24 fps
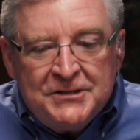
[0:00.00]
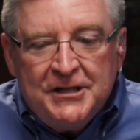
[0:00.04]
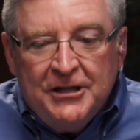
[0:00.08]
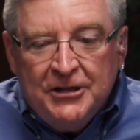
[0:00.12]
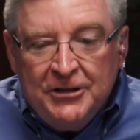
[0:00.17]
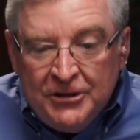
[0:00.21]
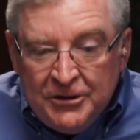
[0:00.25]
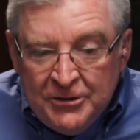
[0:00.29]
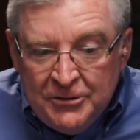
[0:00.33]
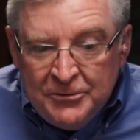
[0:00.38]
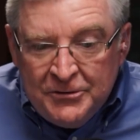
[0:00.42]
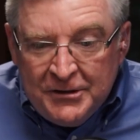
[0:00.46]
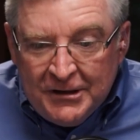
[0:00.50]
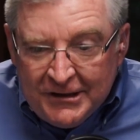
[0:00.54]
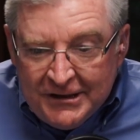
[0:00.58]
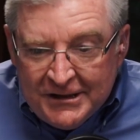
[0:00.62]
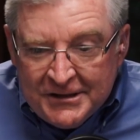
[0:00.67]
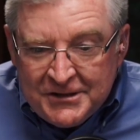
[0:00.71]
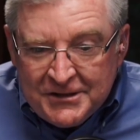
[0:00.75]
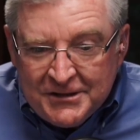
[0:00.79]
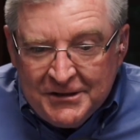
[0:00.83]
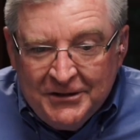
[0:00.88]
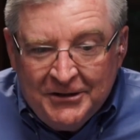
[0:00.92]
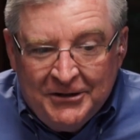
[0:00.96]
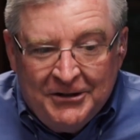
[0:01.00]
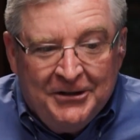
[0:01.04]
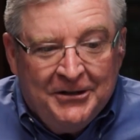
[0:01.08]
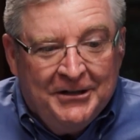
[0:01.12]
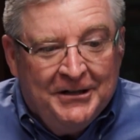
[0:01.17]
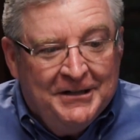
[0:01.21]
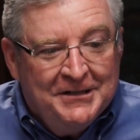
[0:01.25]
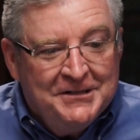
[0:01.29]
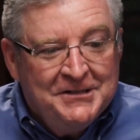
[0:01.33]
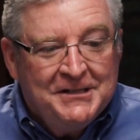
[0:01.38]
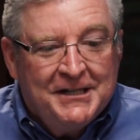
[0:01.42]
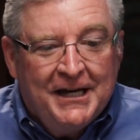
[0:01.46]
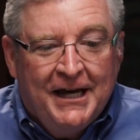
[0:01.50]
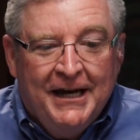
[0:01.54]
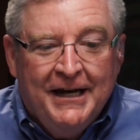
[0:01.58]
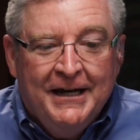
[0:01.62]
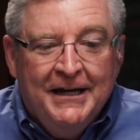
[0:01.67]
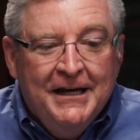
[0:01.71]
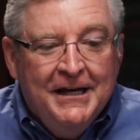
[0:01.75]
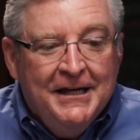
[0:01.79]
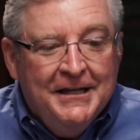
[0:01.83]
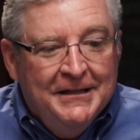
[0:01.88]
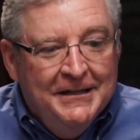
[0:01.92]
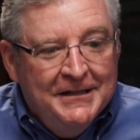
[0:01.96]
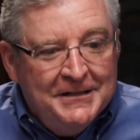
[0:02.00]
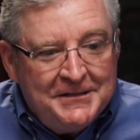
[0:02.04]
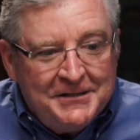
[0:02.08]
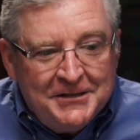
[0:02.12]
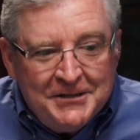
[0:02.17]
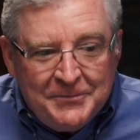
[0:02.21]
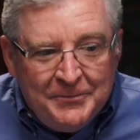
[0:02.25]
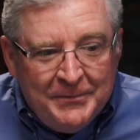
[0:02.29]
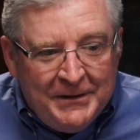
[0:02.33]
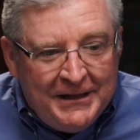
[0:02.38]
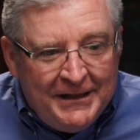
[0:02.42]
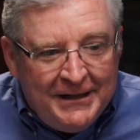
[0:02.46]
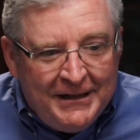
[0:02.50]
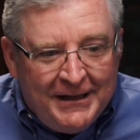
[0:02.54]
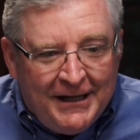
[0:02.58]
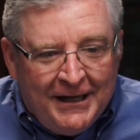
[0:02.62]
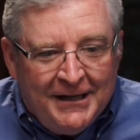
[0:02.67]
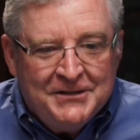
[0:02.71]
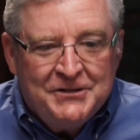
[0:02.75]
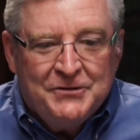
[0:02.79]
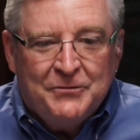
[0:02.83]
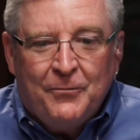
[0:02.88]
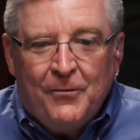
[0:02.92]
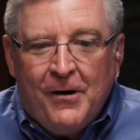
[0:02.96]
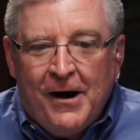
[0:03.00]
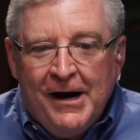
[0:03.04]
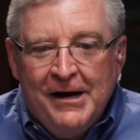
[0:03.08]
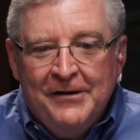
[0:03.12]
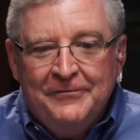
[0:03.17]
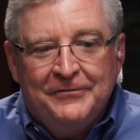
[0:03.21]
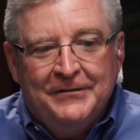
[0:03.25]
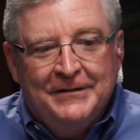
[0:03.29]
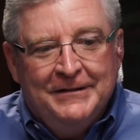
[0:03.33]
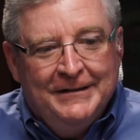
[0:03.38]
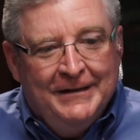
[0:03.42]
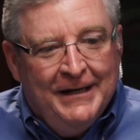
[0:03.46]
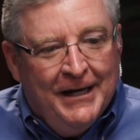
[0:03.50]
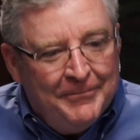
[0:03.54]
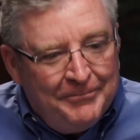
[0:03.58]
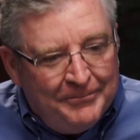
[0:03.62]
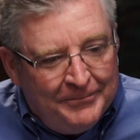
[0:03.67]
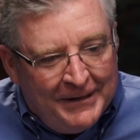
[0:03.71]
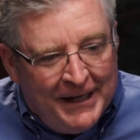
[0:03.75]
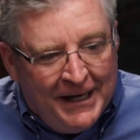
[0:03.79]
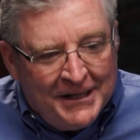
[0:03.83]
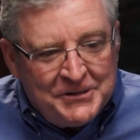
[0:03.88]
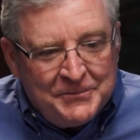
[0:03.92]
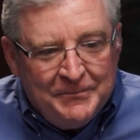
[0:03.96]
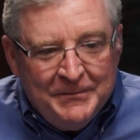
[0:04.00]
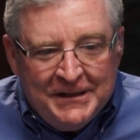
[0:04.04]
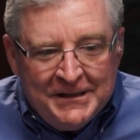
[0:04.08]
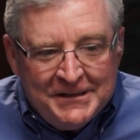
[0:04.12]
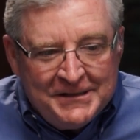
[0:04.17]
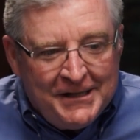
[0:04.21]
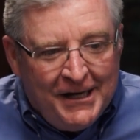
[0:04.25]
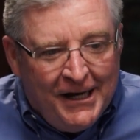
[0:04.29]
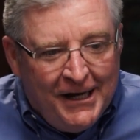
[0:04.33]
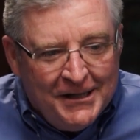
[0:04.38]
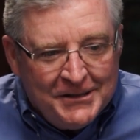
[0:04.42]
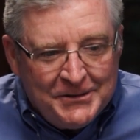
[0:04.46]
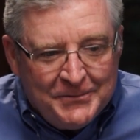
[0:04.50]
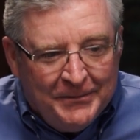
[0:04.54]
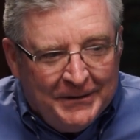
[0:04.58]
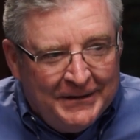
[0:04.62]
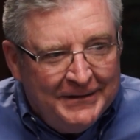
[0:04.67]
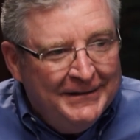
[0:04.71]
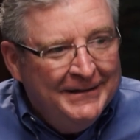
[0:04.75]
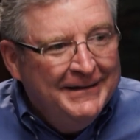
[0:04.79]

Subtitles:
that you, the listener, you're going to say, this is me as the wife, and yep, that's me as a husband.